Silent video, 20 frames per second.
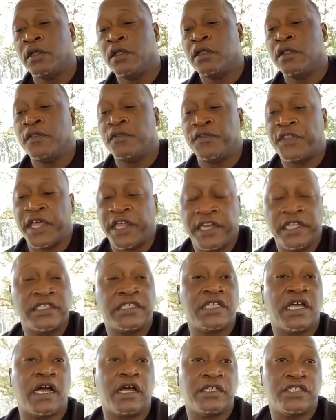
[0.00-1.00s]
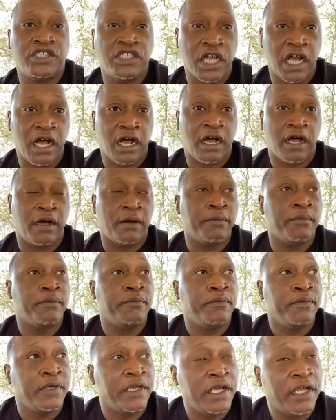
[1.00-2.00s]
that it's our job
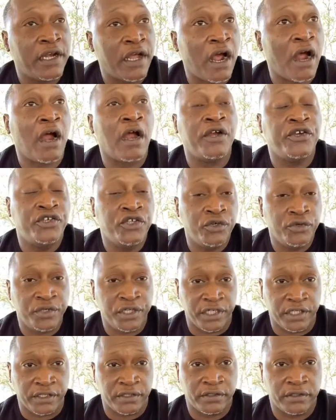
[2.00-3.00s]
and our duty